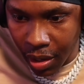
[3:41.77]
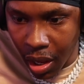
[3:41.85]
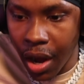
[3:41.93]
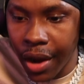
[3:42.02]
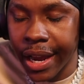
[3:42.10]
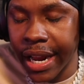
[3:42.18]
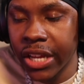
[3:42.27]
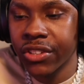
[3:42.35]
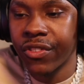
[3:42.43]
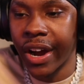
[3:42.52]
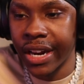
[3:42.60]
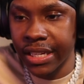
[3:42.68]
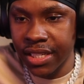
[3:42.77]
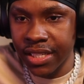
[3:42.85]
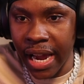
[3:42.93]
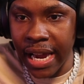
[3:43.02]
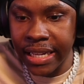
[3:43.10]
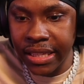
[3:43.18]
Okay, that's fine. It's his
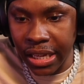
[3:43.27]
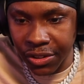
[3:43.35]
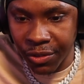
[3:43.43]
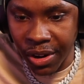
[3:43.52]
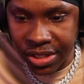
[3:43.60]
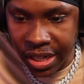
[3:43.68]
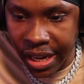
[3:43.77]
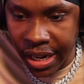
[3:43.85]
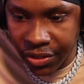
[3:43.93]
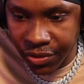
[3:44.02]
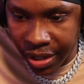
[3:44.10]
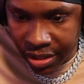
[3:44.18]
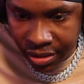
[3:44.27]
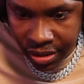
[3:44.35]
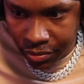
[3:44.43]
eyelid that's fucked. Okay, that's fine.